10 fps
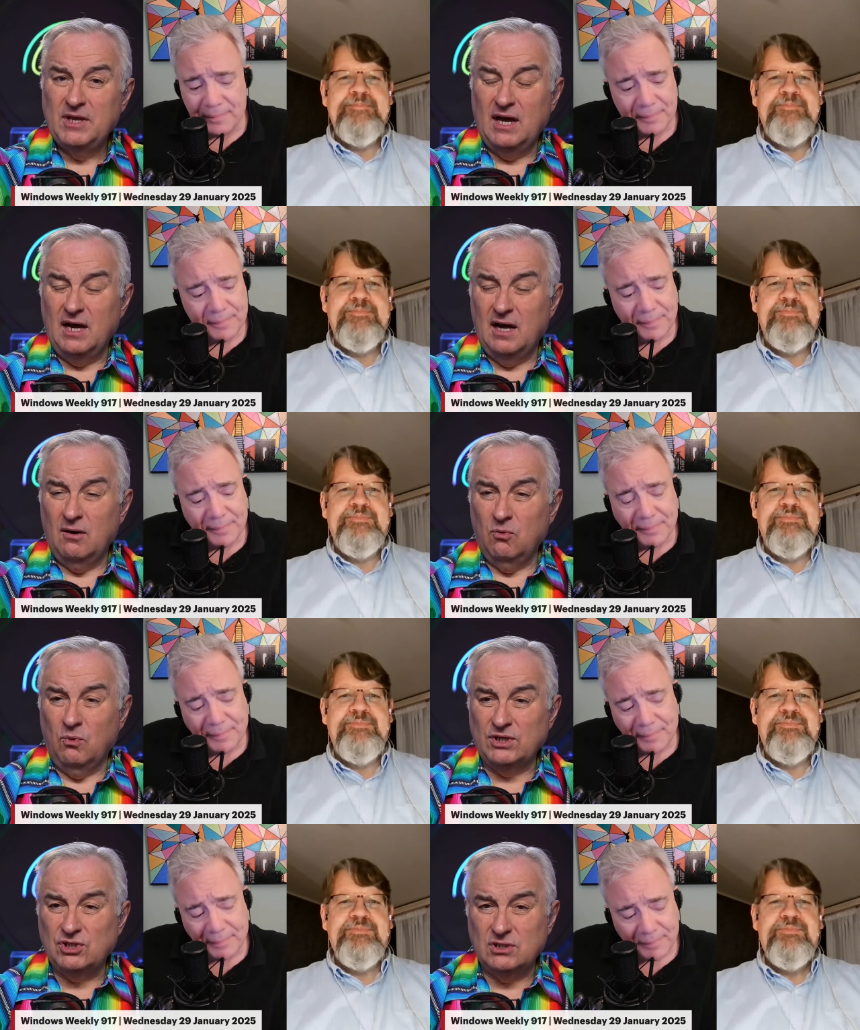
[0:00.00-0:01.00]
Speaker 1: uh,
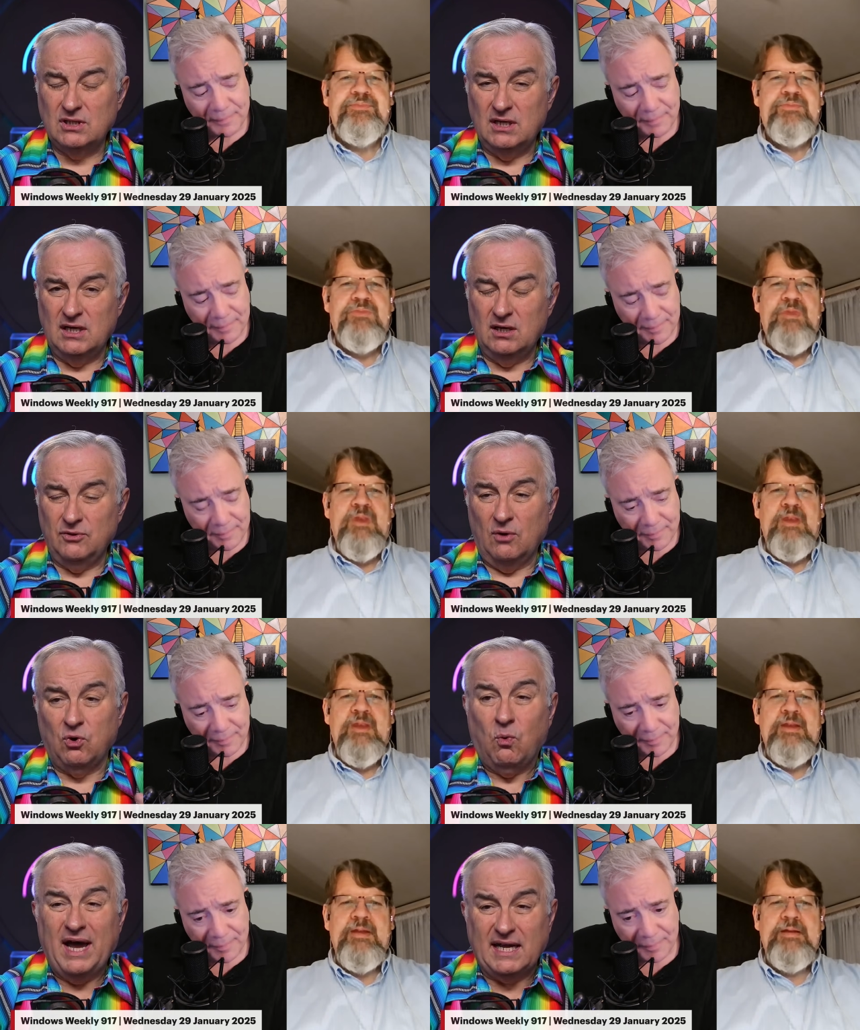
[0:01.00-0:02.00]
which uh,
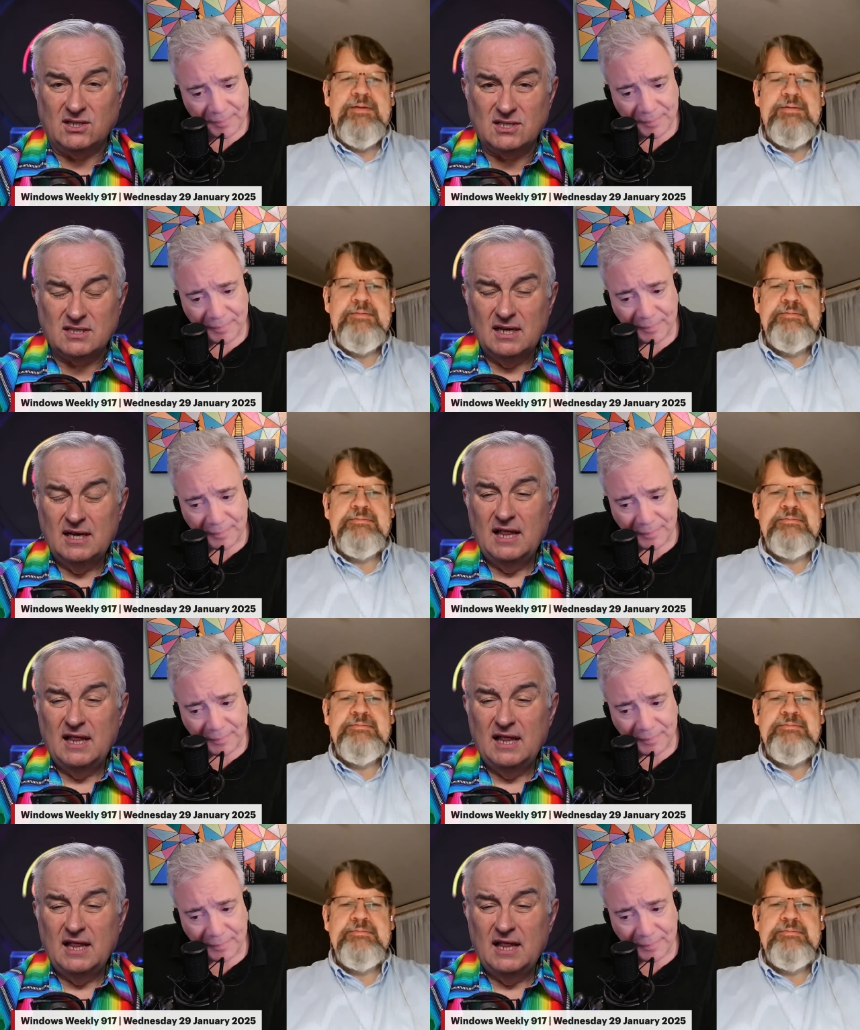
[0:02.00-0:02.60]
the weights.